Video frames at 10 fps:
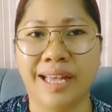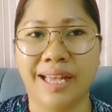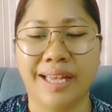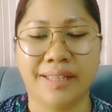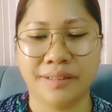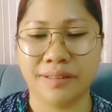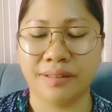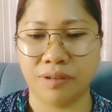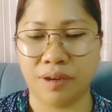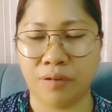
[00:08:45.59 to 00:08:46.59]
and
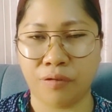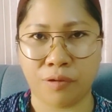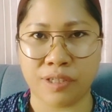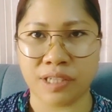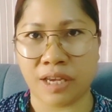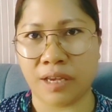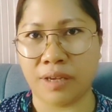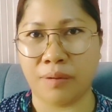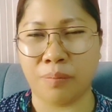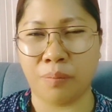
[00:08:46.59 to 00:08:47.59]
of course
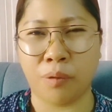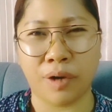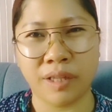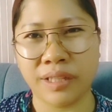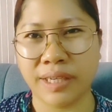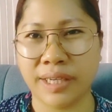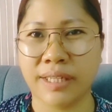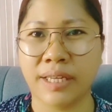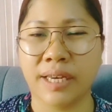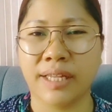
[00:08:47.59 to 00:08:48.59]
I boiled it.